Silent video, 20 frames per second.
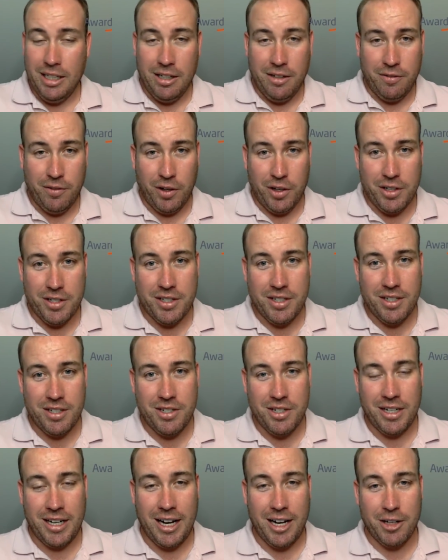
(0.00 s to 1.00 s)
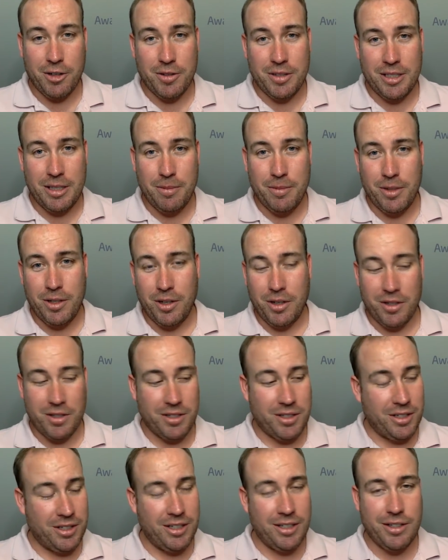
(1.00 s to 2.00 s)
First, Chicago
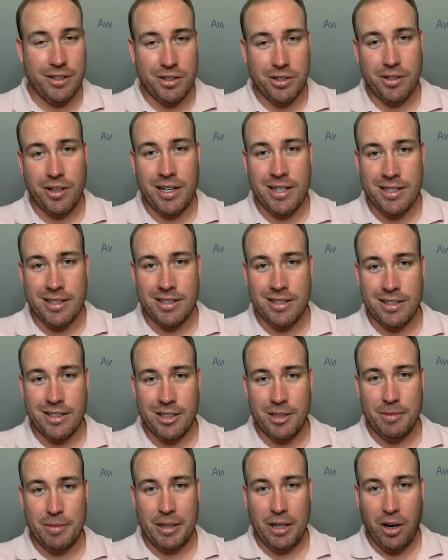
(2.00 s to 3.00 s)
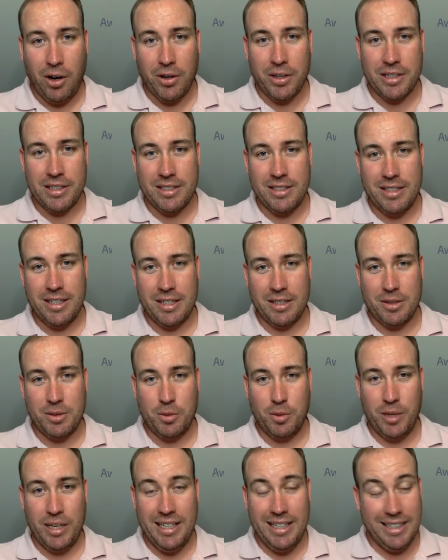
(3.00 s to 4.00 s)
seminars. Goodness gracious, it's going to be August next
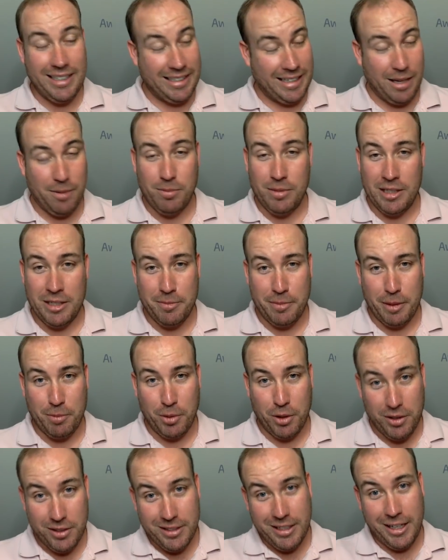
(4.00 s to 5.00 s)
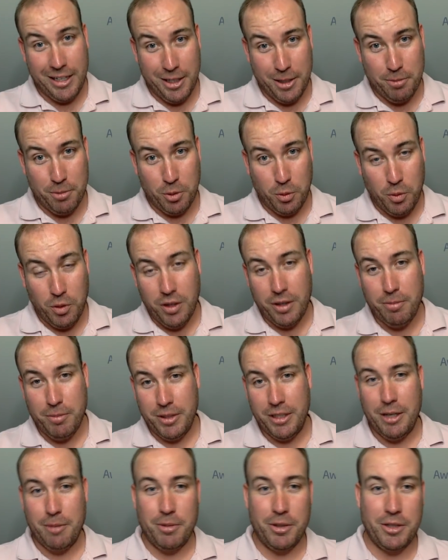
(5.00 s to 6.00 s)
week. That means my birthday, number one.
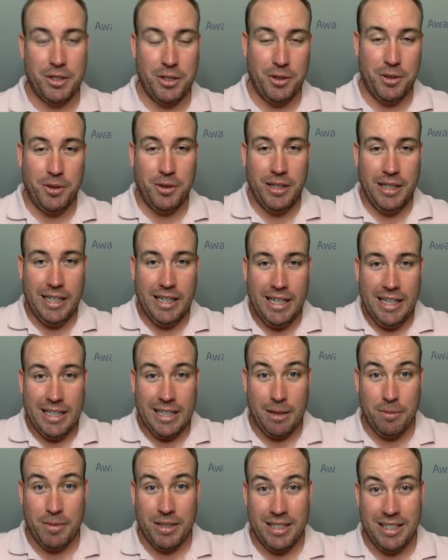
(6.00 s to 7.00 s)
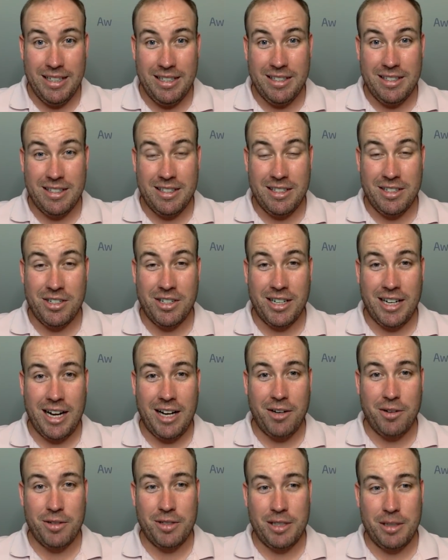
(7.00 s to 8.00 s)
But number two, that means the
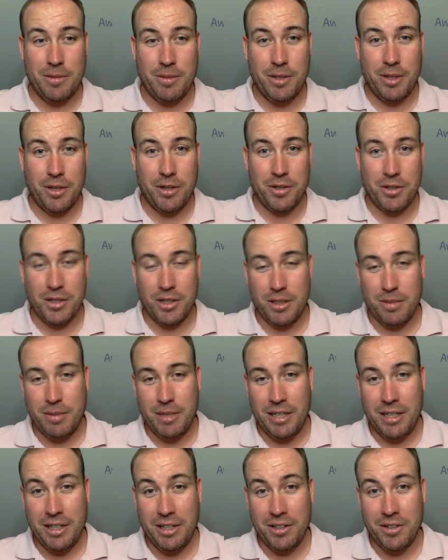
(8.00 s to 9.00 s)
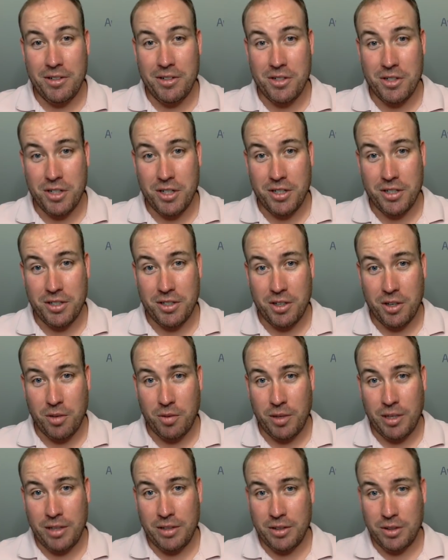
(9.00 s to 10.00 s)
Chicago seminars are going to be here just
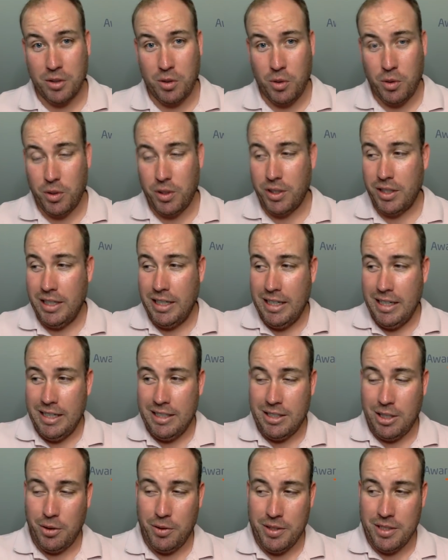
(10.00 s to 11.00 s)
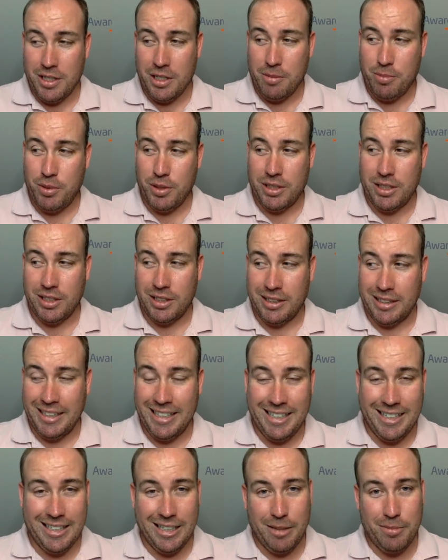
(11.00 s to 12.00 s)
around the corner. Tony's going to put the
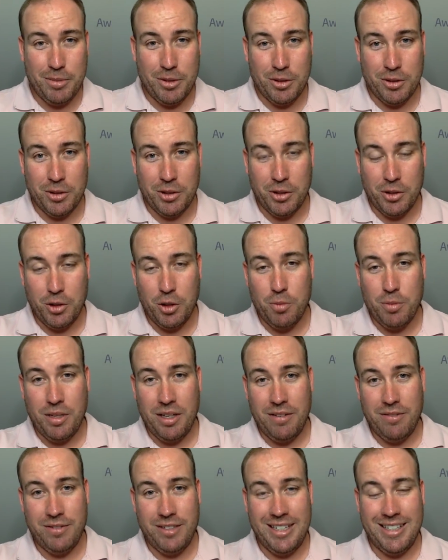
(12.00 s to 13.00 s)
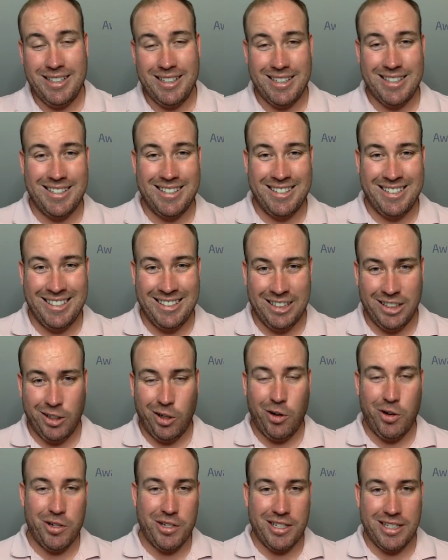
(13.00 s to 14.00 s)
link up to the group event. This is the
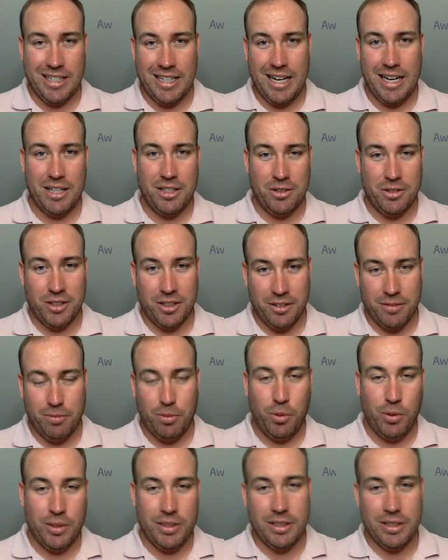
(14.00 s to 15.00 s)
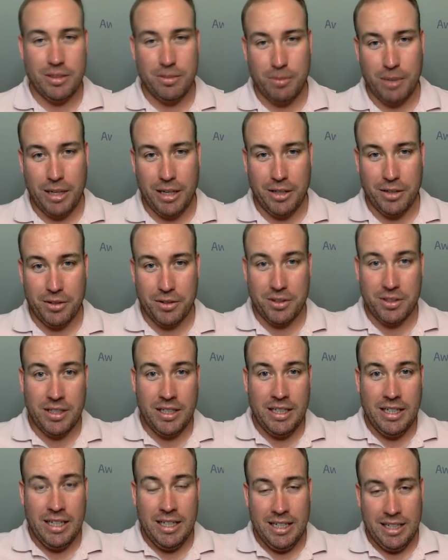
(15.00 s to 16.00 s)
largest gathering of points and miles
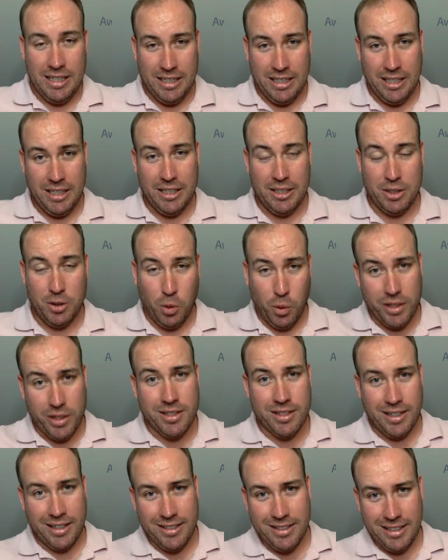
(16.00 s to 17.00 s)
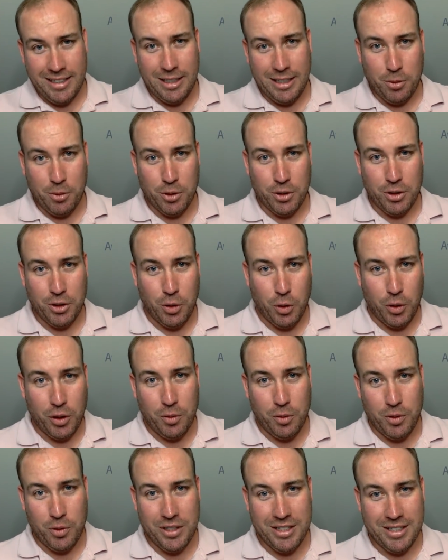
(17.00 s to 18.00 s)
dorks, and I say that word
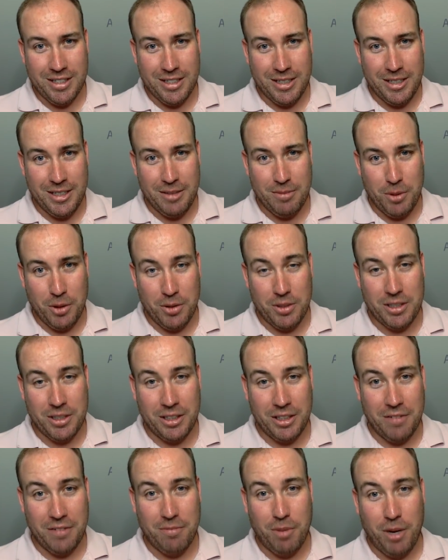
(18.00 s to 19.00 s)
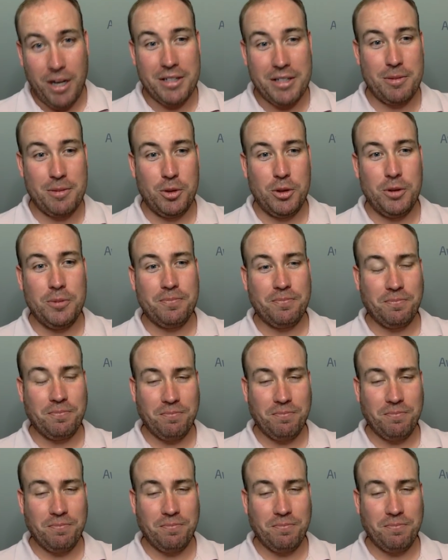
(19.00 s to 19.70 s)
dork with the most love possible.